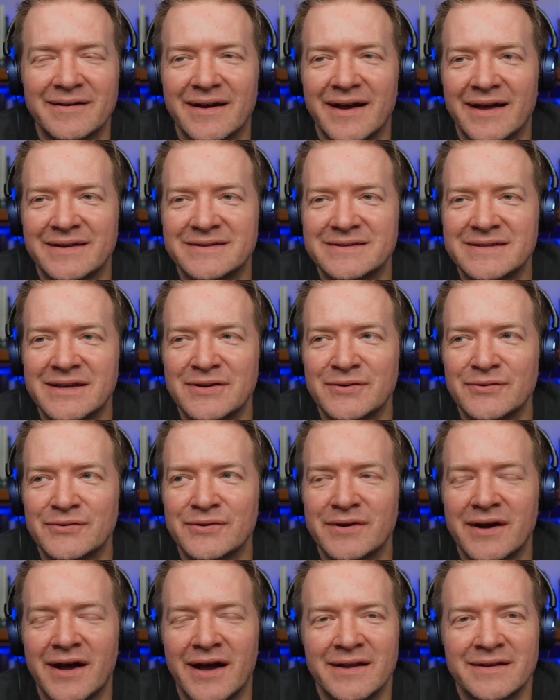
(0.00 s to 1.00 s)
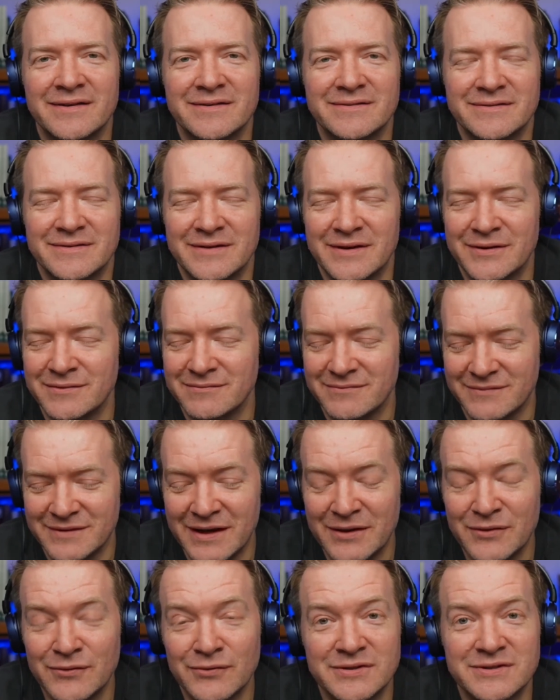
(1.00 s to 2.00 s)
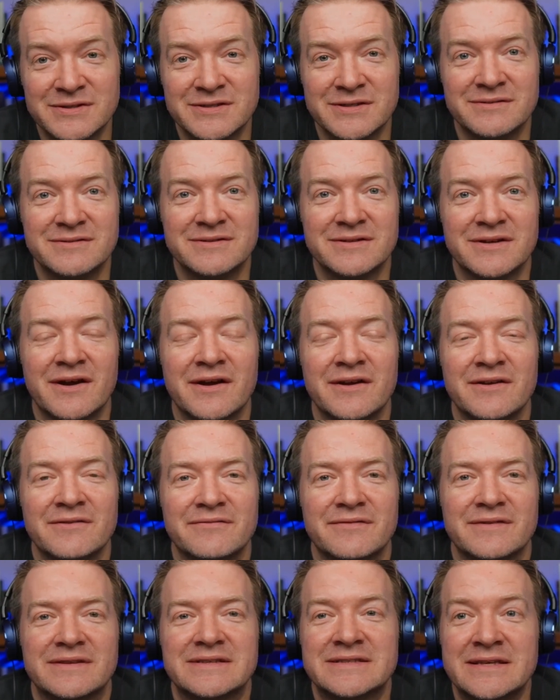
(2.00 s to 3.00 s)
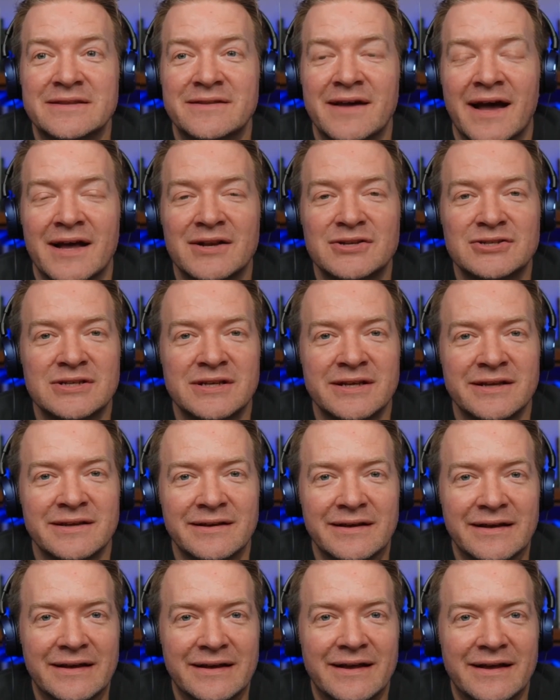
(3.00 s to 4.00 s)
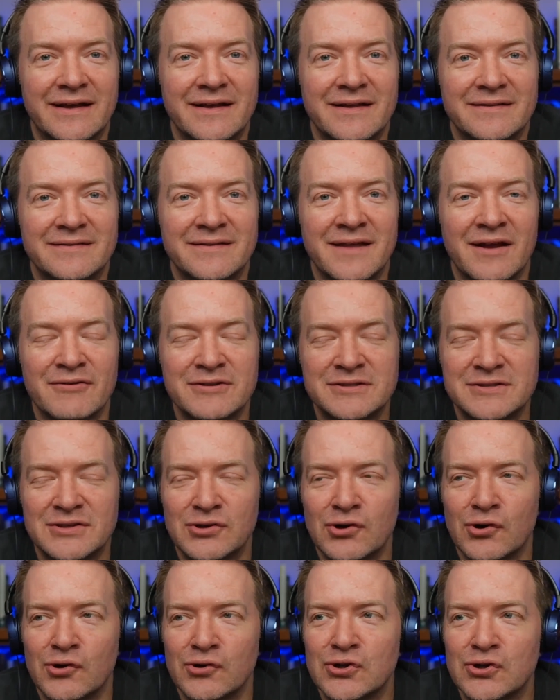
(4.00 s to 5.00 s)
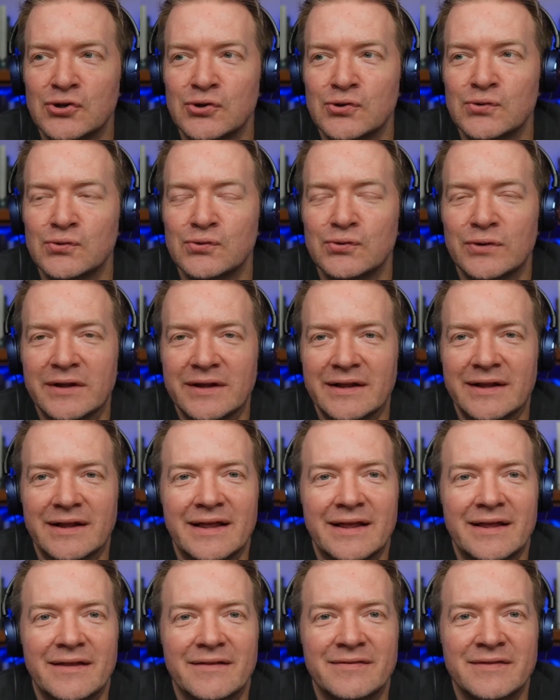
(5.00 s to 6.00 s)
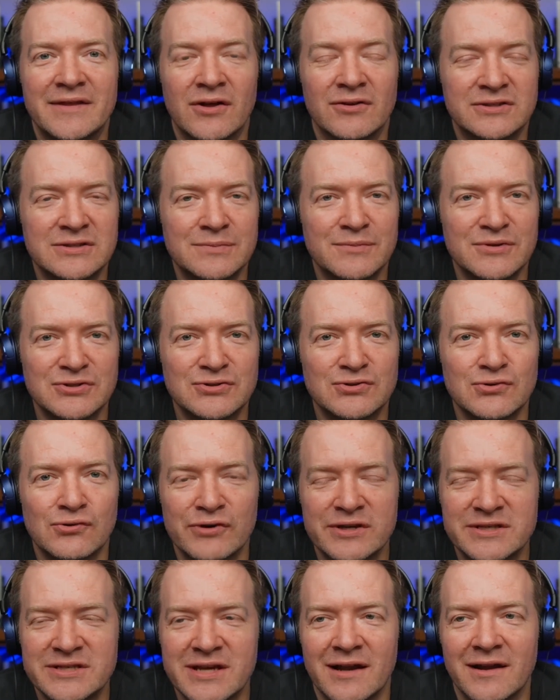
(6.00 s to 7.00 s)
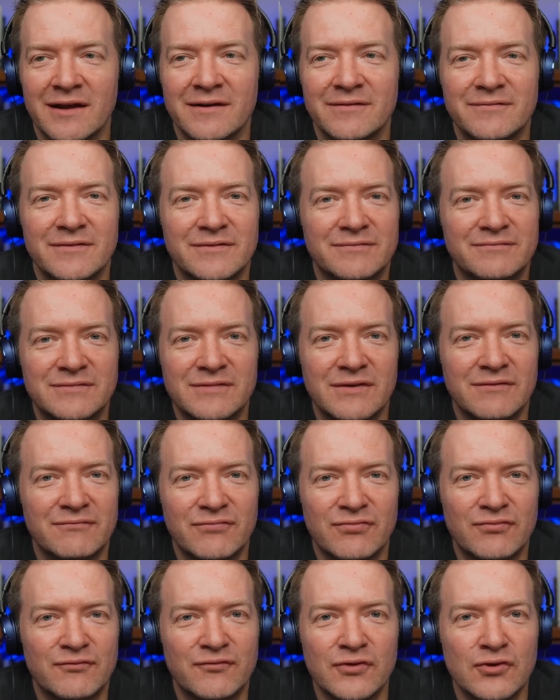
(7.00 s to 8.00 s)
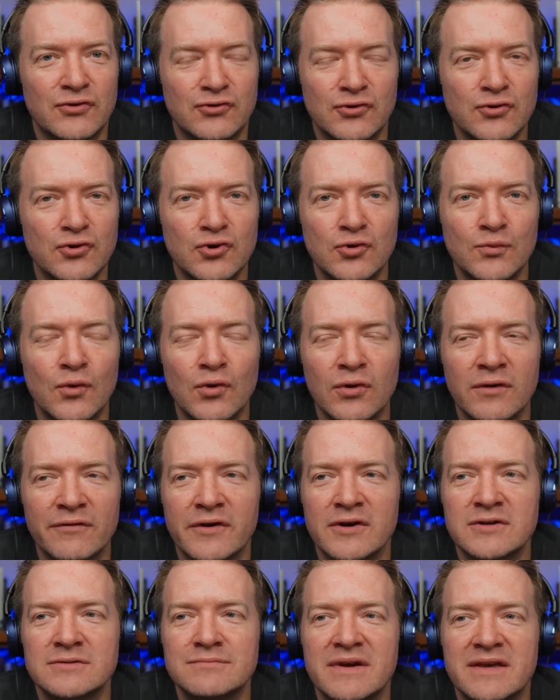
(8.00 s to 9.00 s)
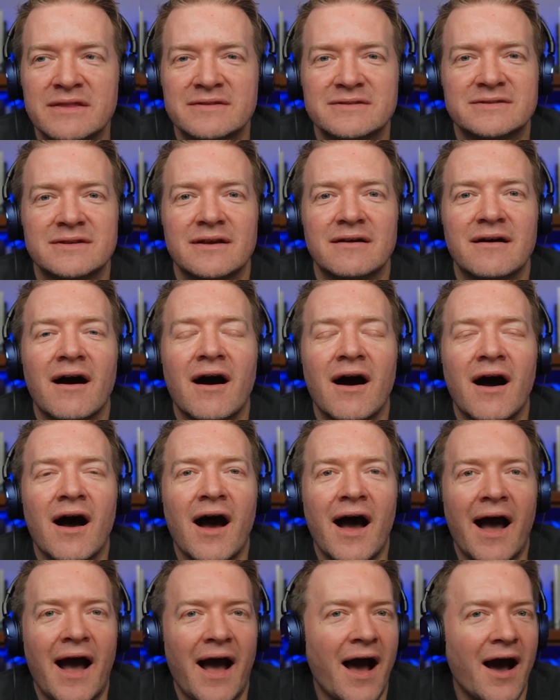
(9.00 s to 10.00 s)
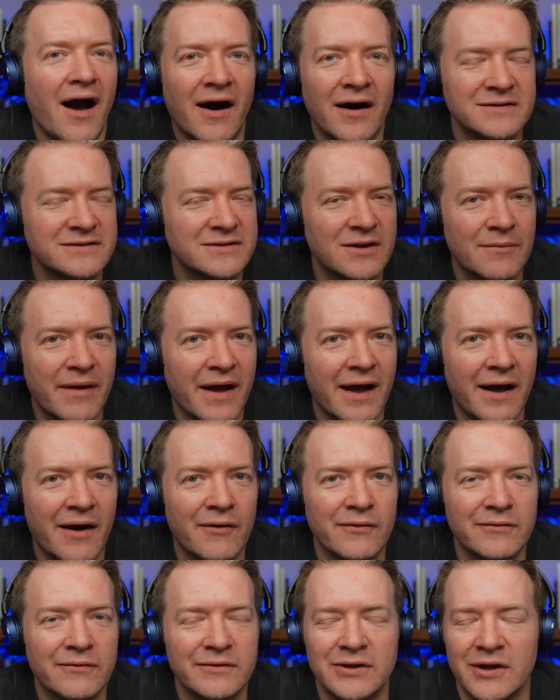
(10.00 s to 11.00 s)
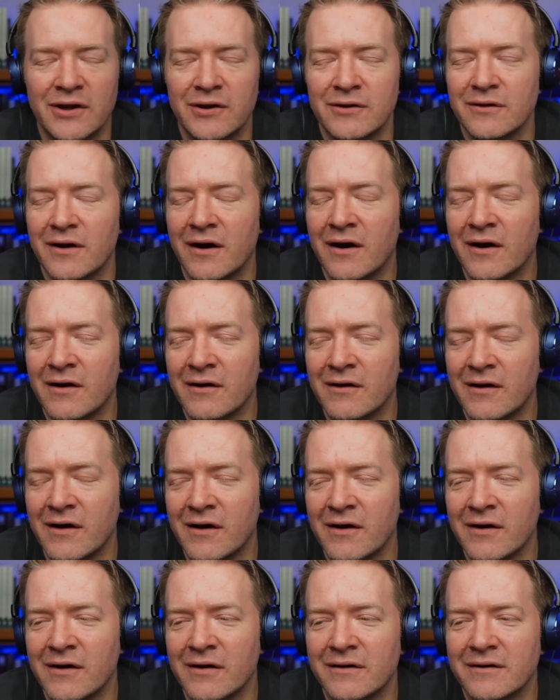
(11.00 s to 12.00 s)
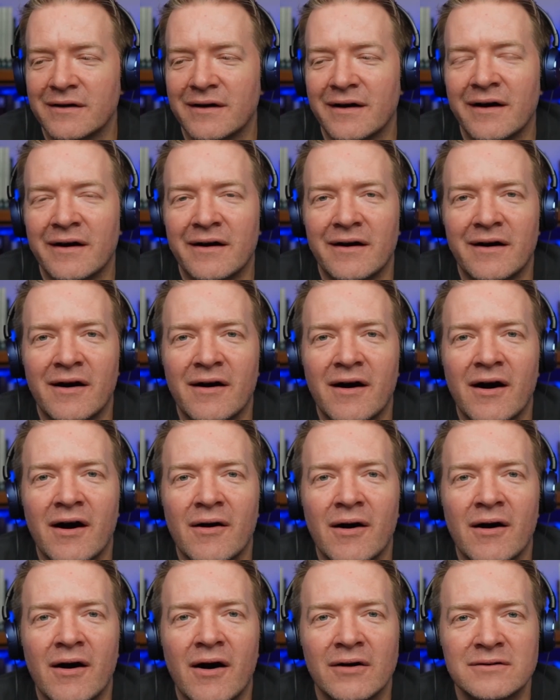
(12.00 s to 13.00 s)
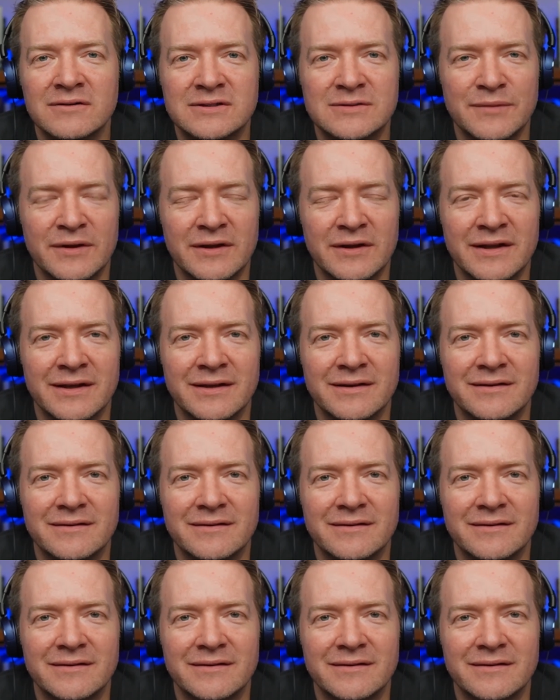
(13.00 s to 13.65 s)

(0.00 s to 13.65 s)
in order to kind of see that actually there is a God who, the ultimate storyteller, through whom all of those myths are somehow, are ultimately